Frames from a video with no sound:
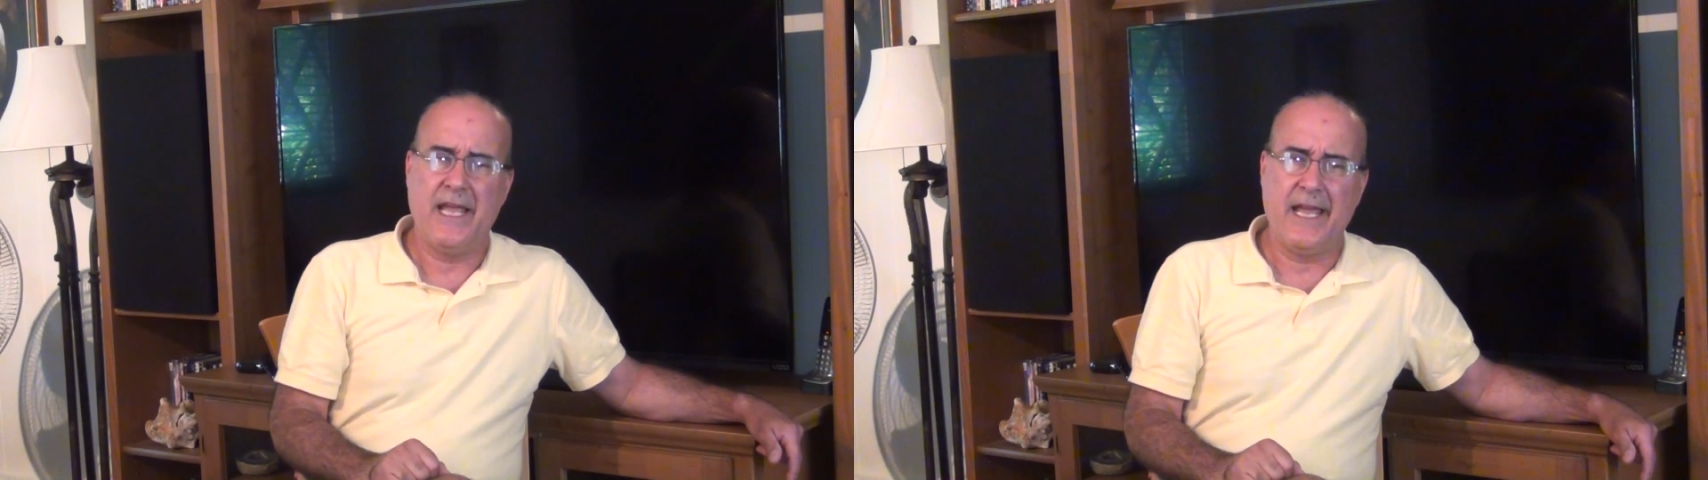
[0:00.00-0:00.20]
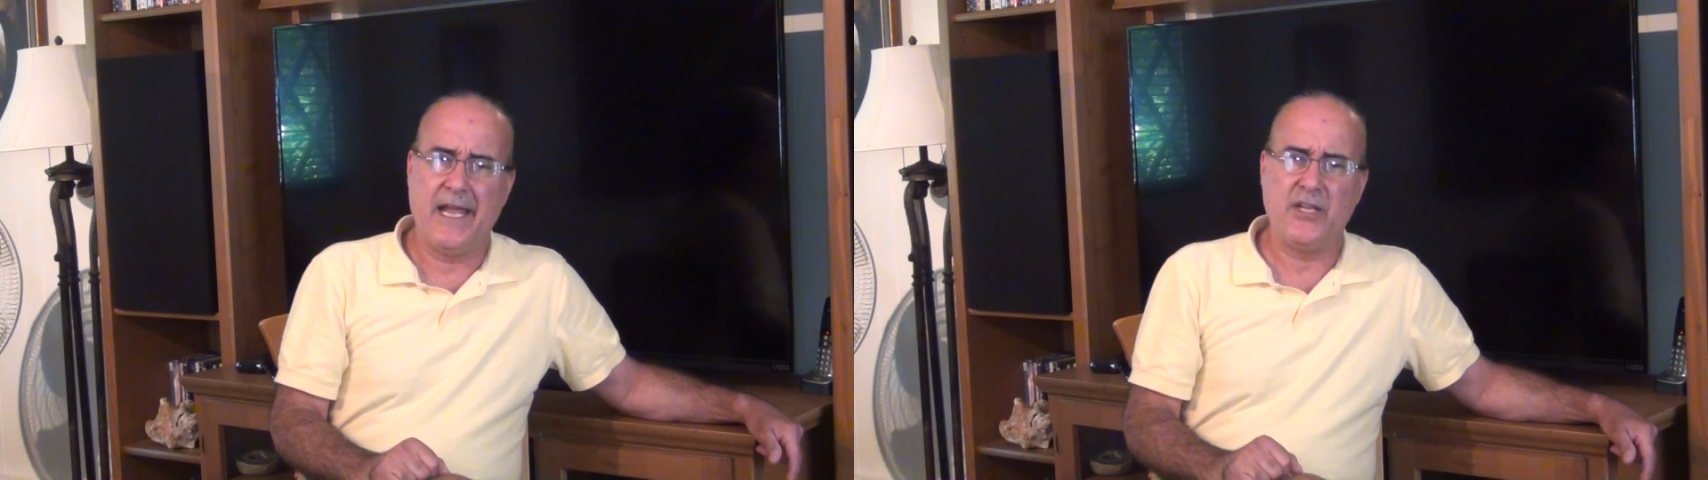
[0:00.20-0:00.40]

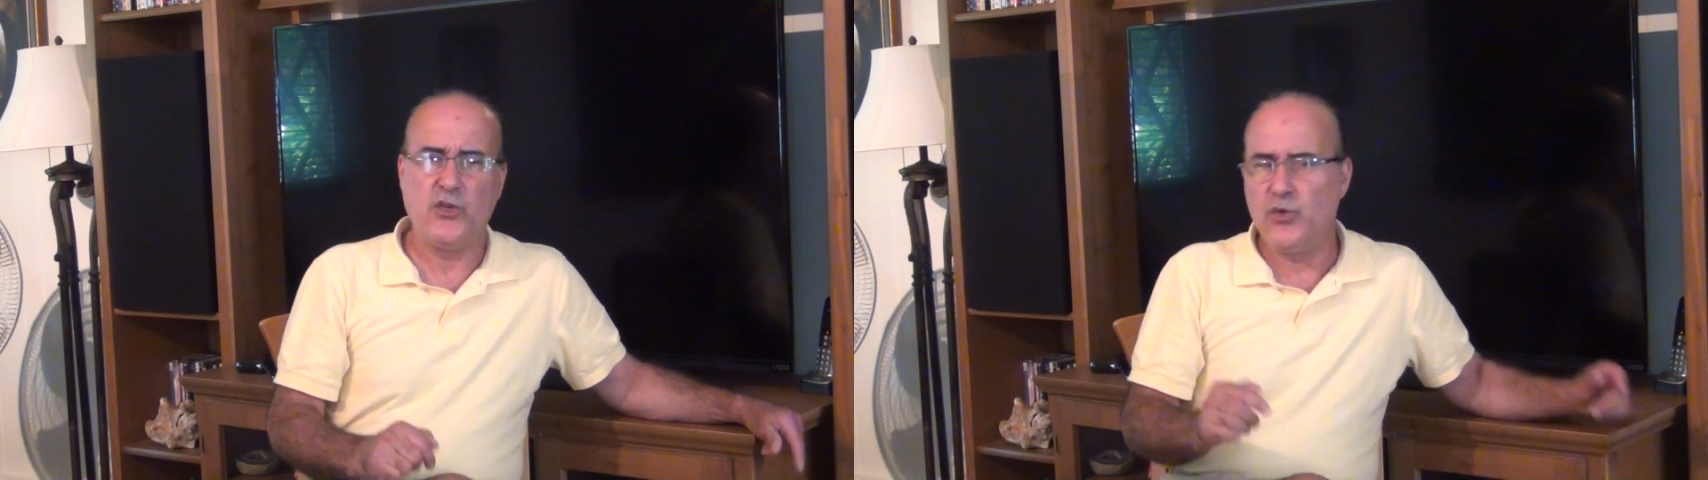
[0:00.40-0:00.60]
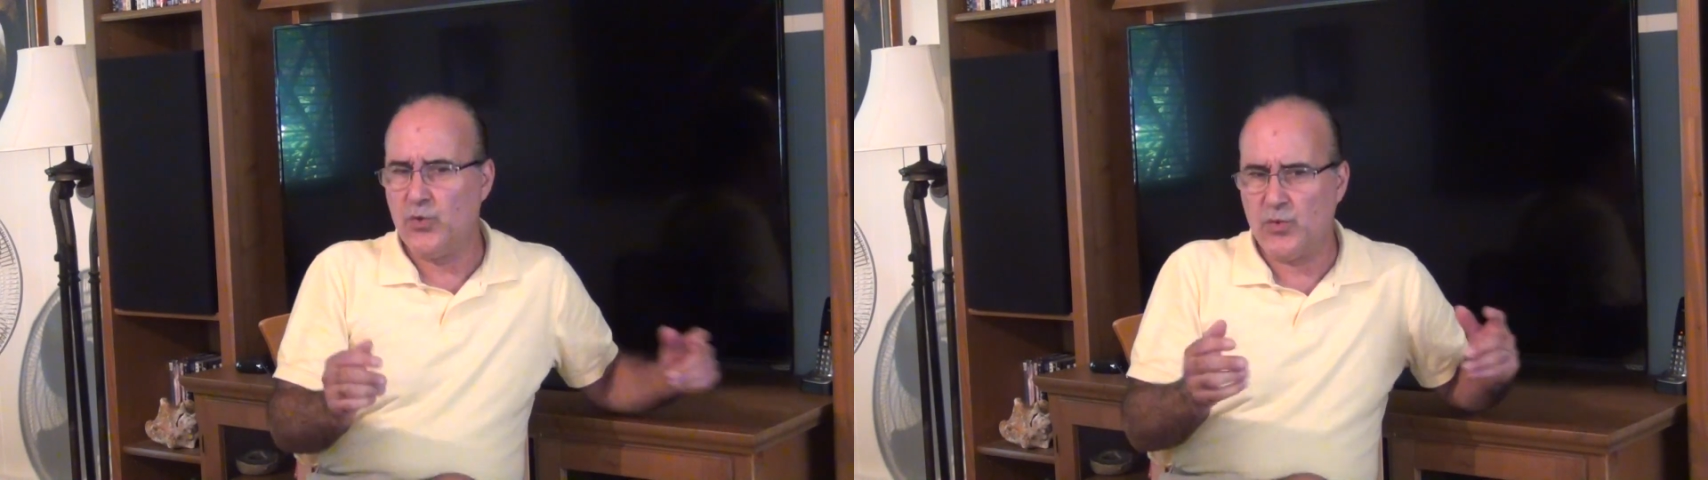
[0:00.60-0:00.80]
and
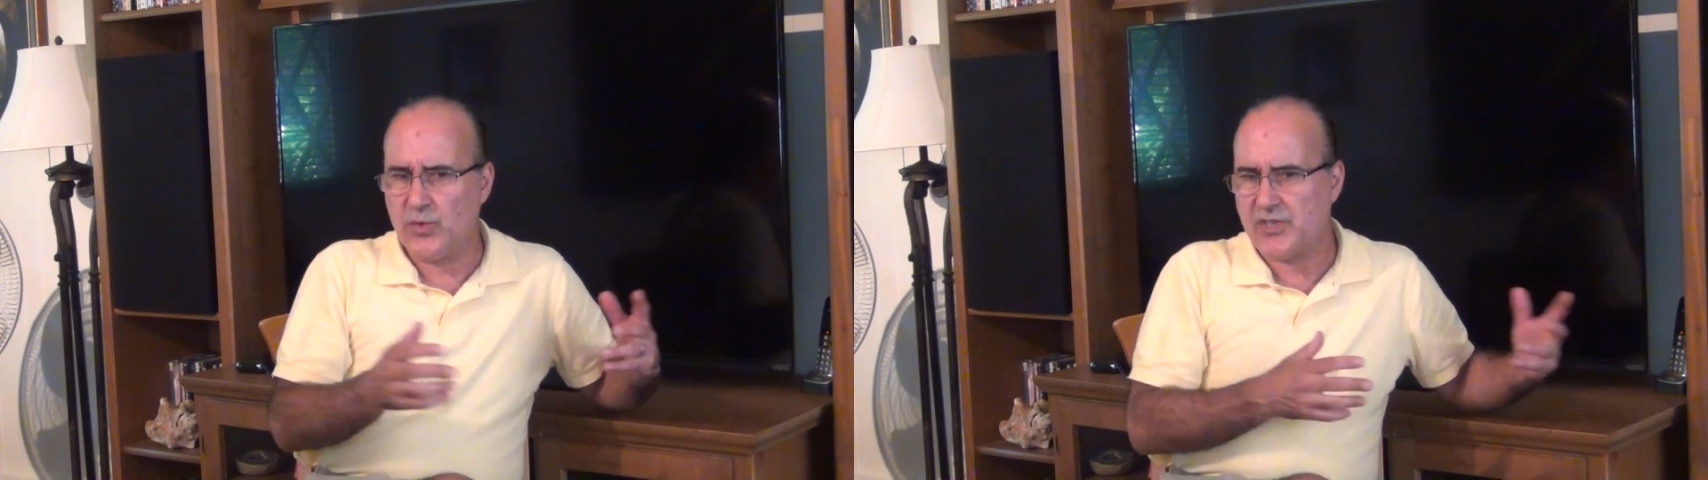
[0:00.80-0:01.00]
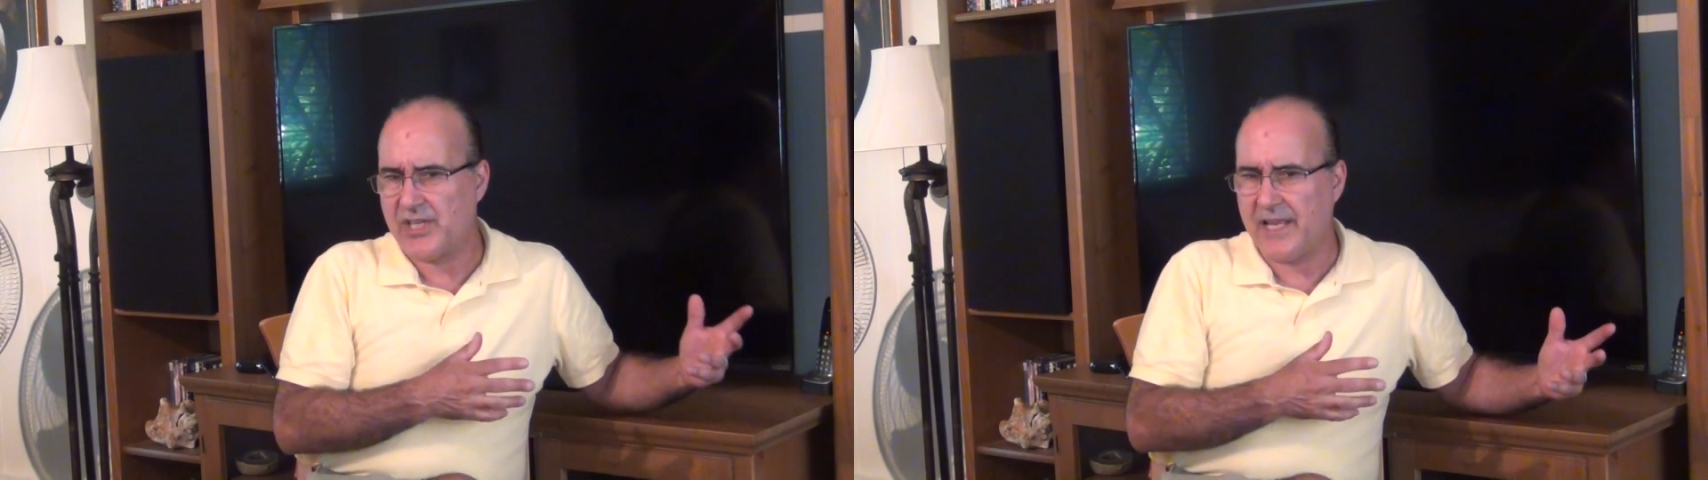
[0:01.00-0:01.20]
you
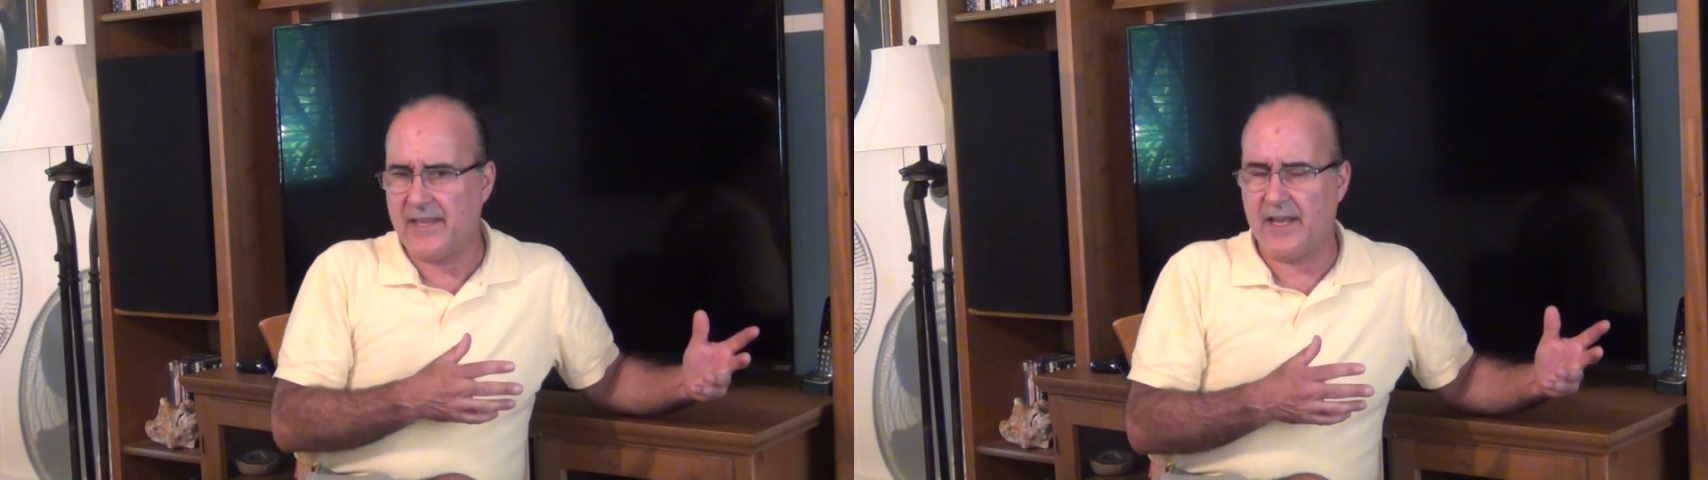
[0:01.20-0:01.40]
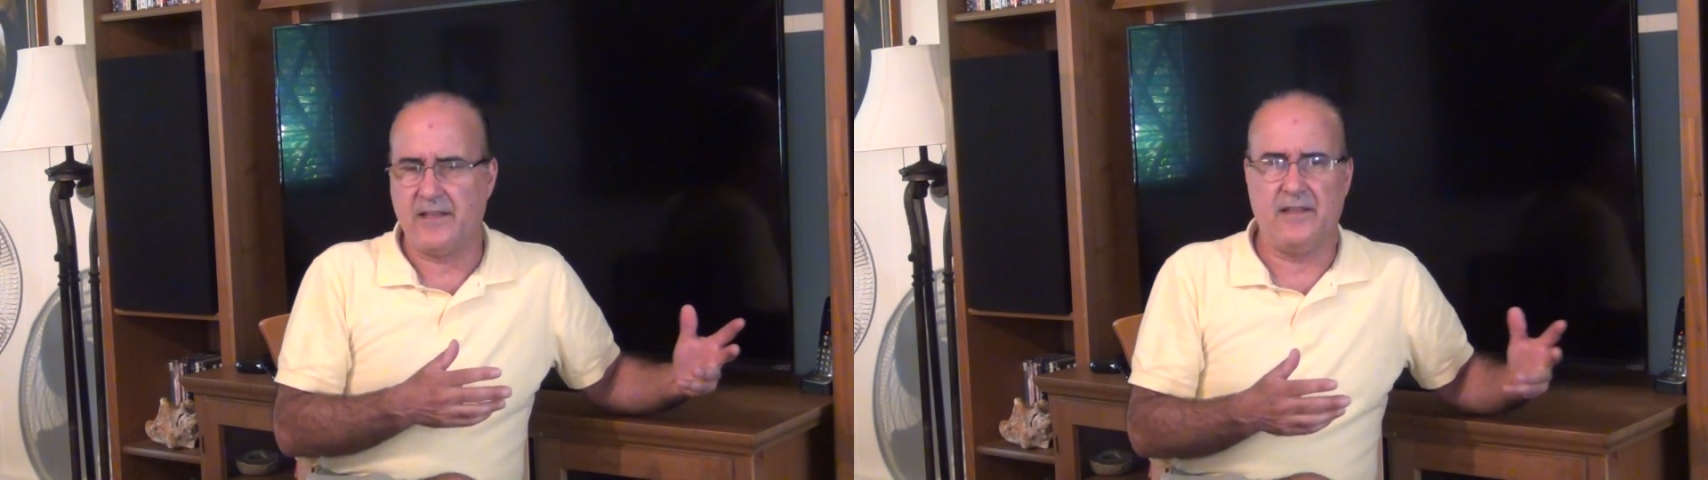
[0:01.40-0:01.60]
said
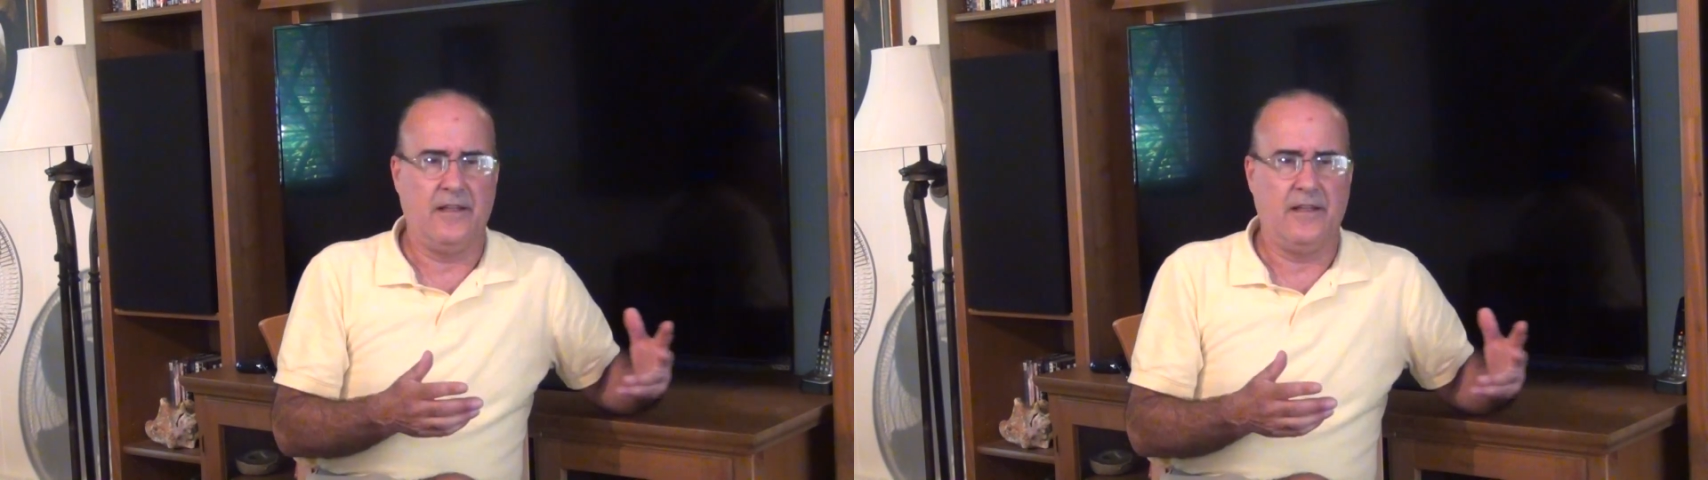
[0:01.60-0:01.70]
that